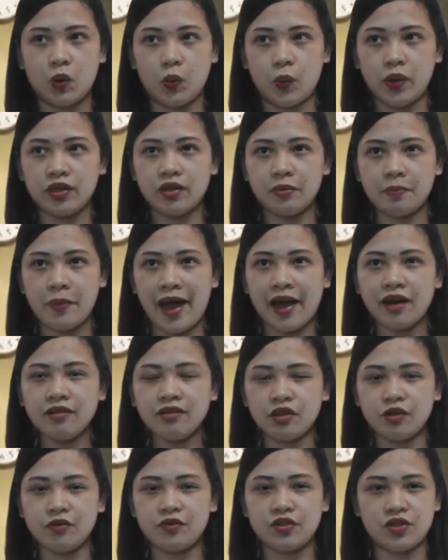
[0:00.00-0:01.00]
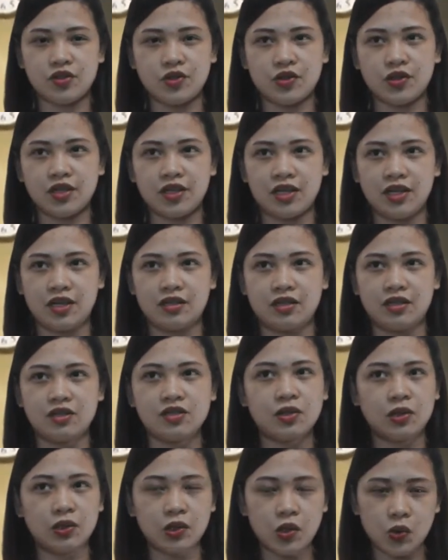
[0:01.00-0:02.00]
When the path of a circuit
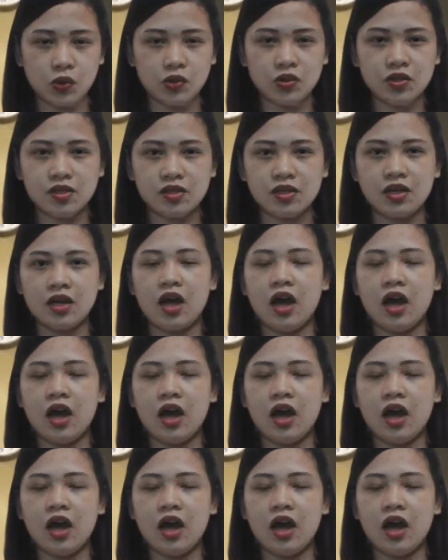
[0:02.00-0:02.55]
is closed,